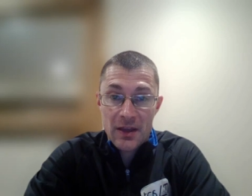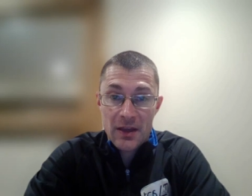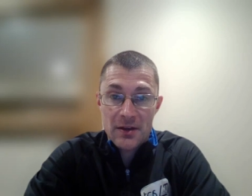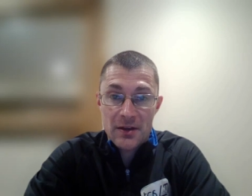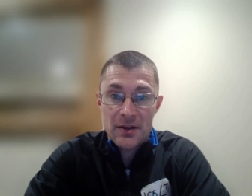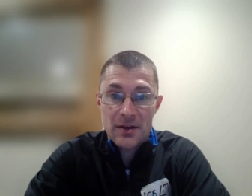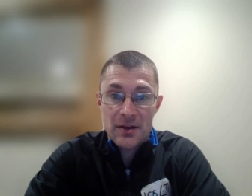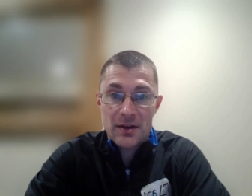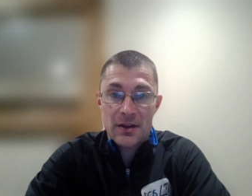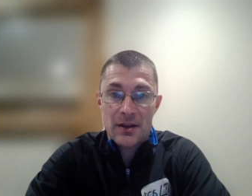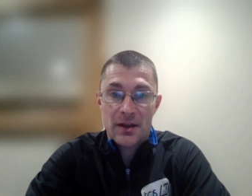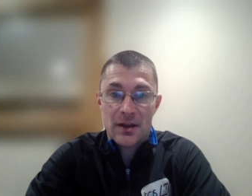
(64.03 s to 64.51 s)

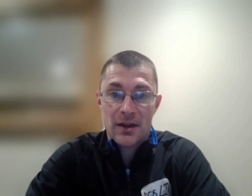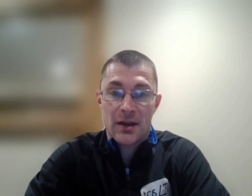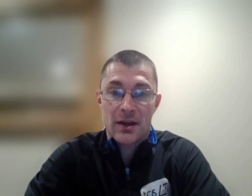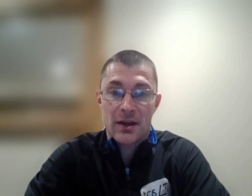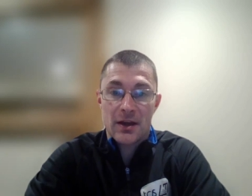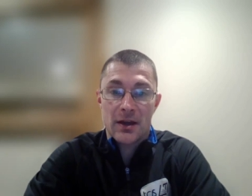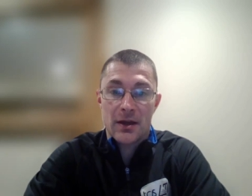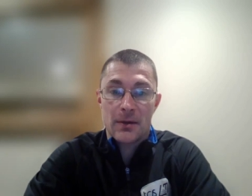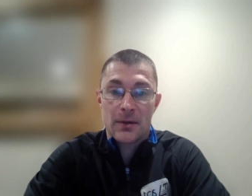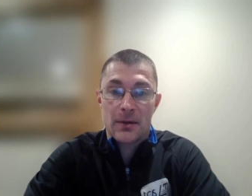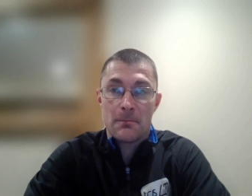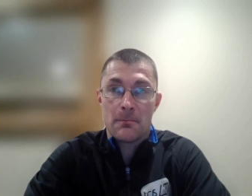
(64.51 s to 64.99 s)
again.
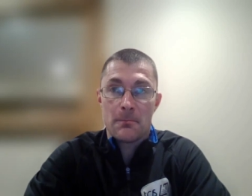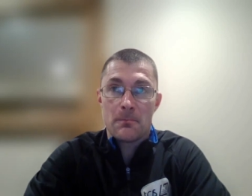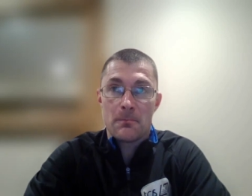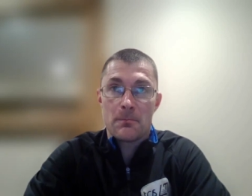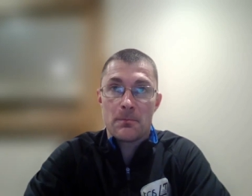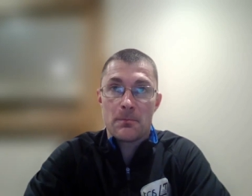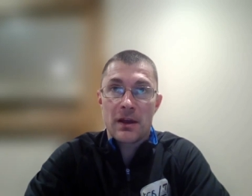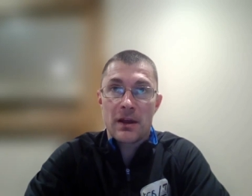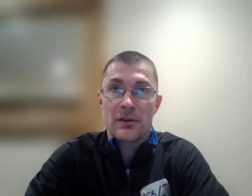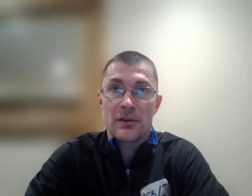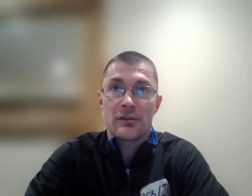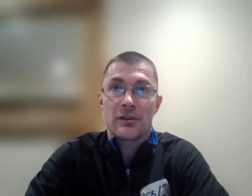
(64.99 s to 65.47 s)

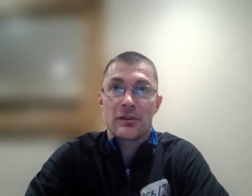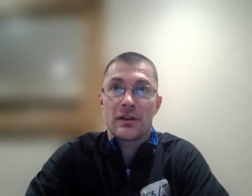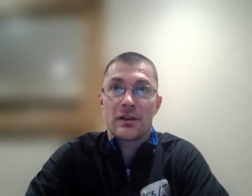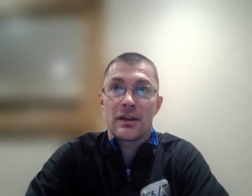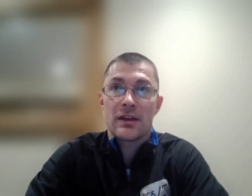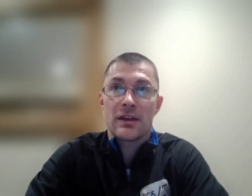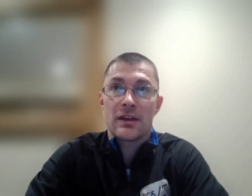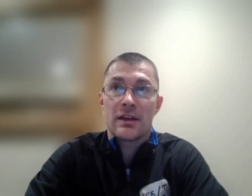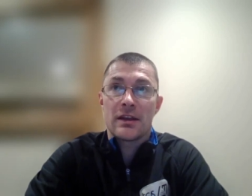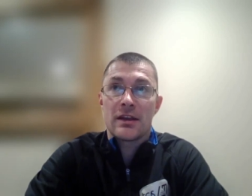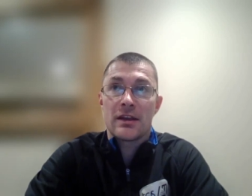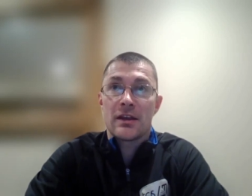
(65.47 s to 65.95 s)
Um,
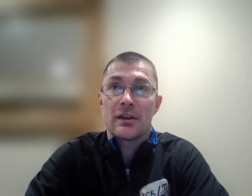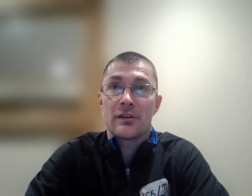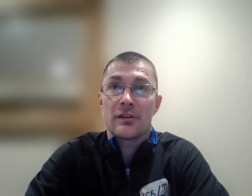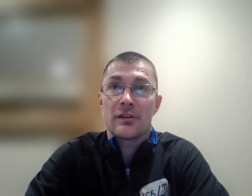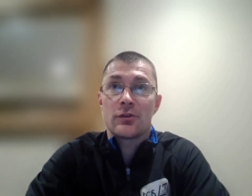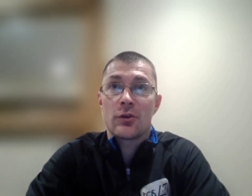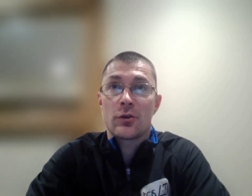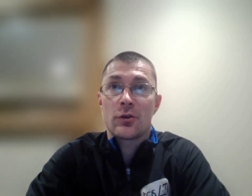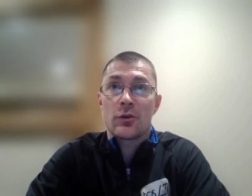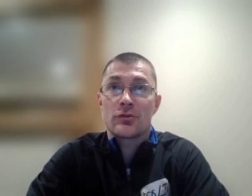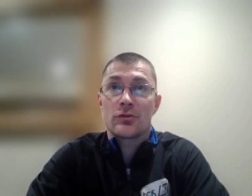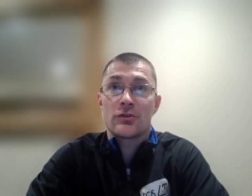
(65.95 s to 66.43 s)
basically,
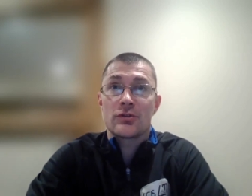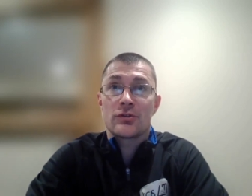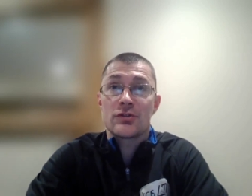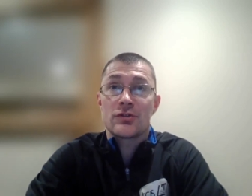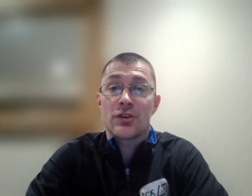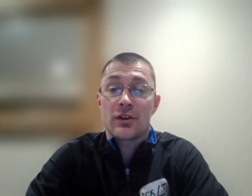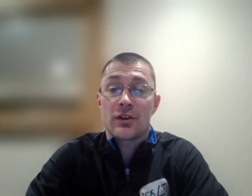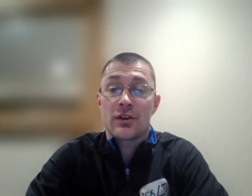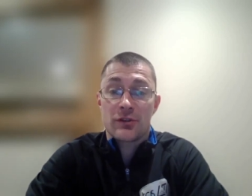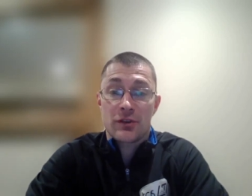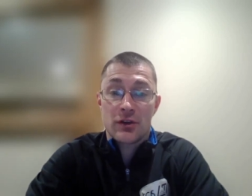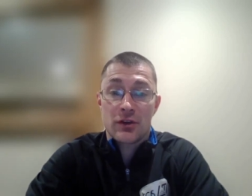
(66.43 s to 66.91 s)
it's not
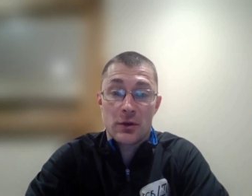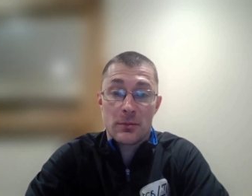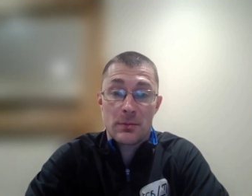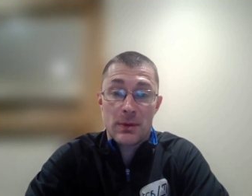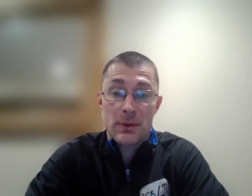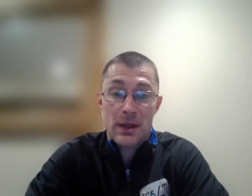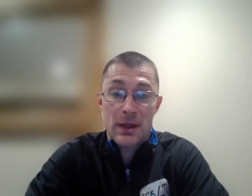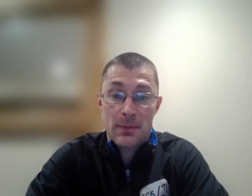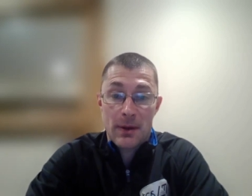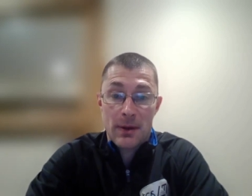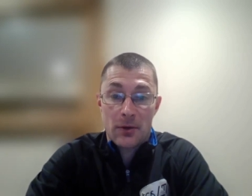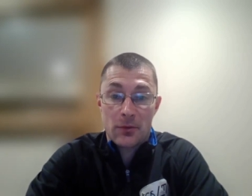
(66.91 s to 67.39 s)
just going
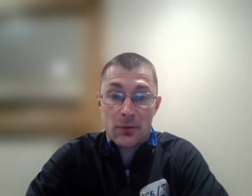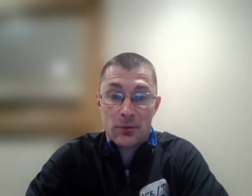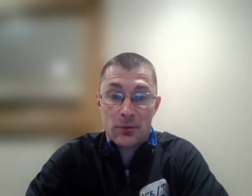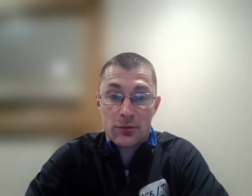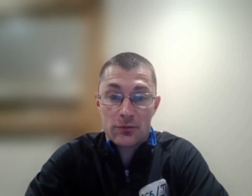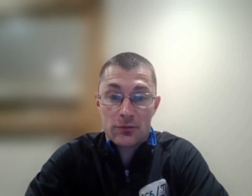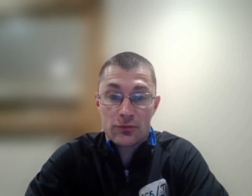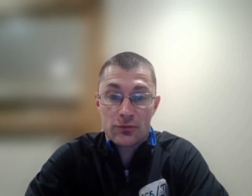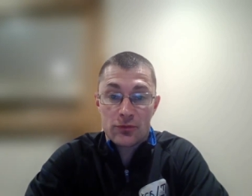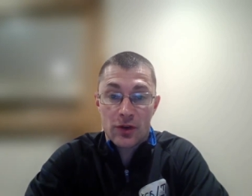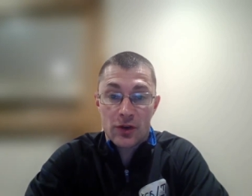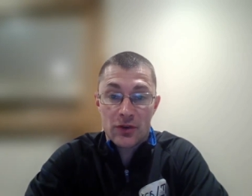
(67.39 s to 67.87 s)
to be about
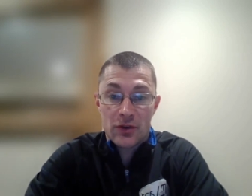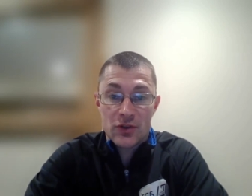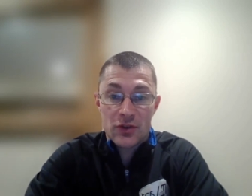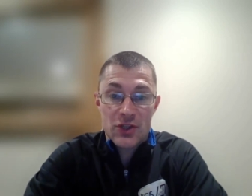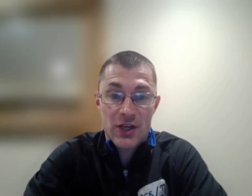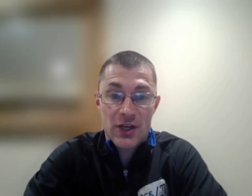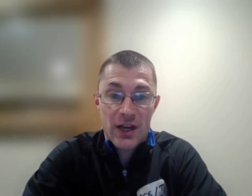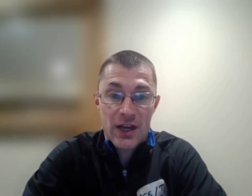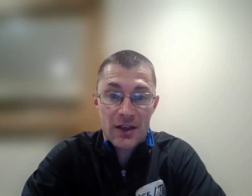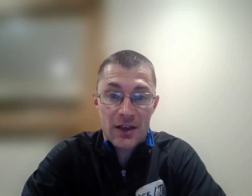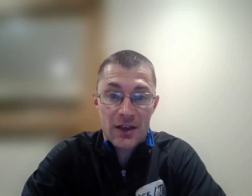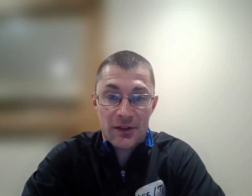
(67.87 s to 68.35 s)
run
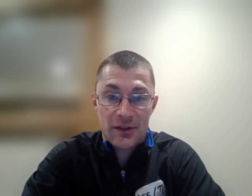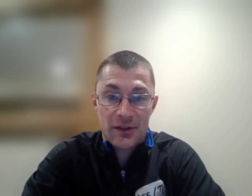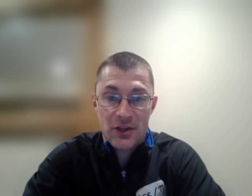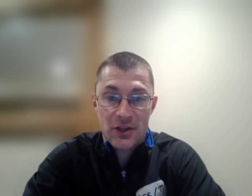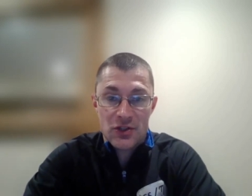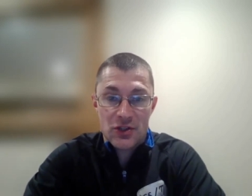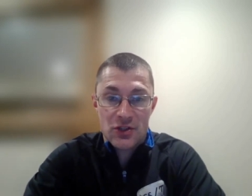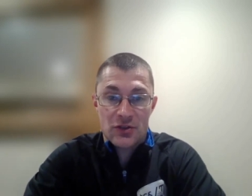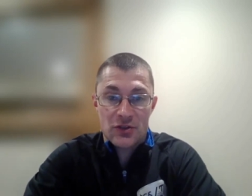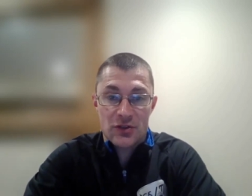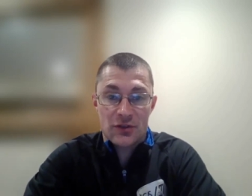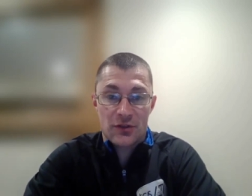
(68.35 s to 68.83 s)
chat, it's
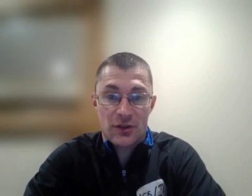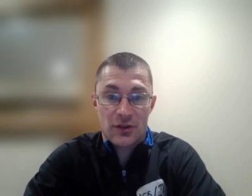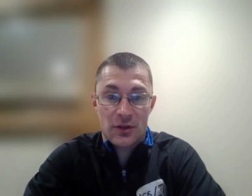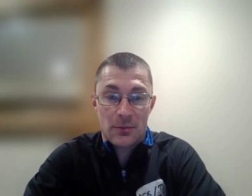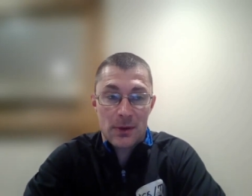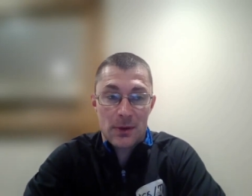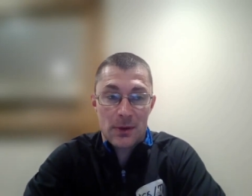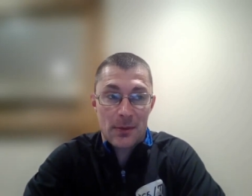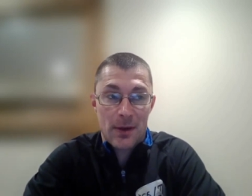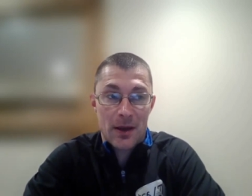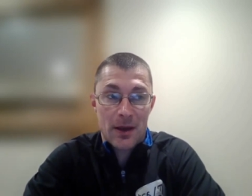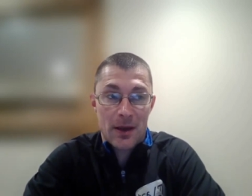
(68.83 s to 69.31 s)
actually just
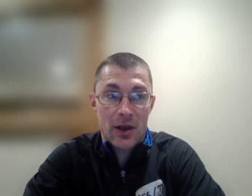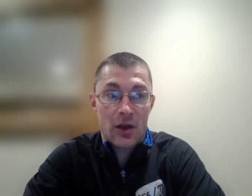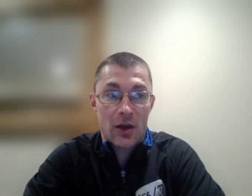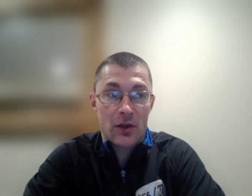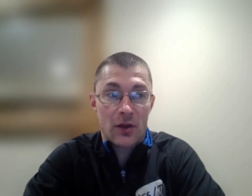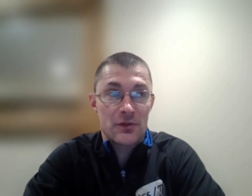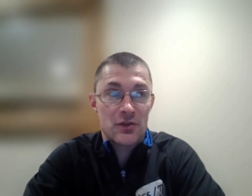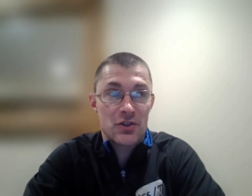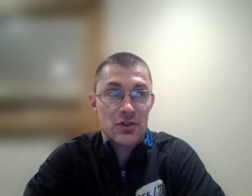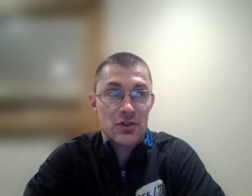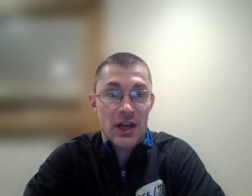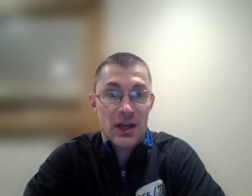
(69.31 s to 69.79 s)
going to be about
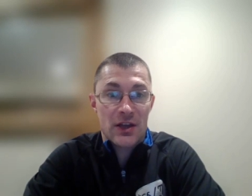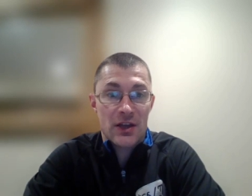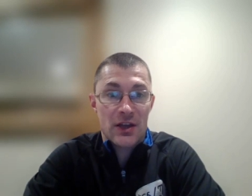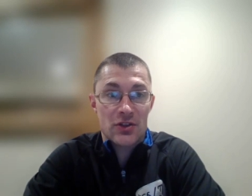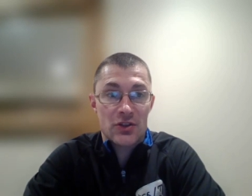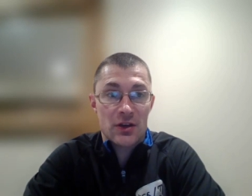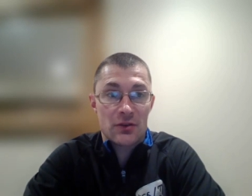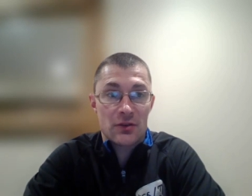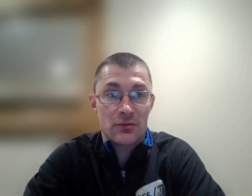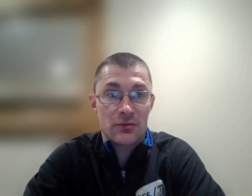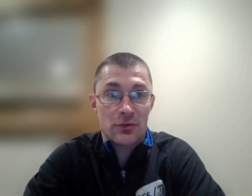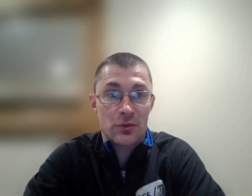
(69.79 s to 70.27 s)
life chat
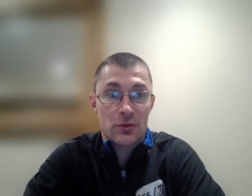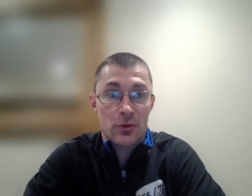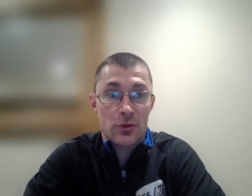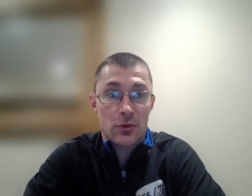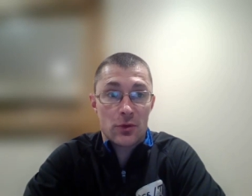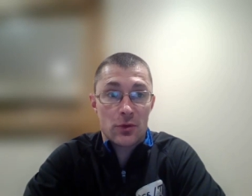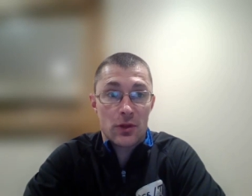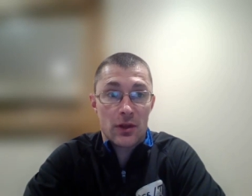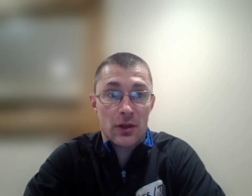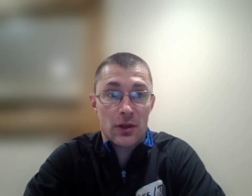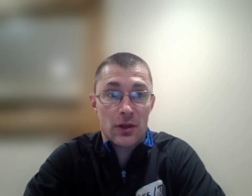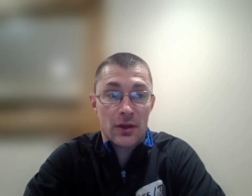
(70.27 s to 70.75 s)
in
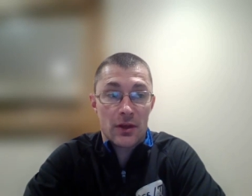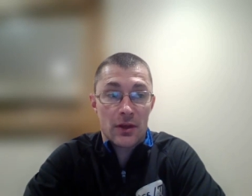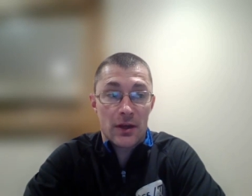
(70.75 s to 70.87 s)
general.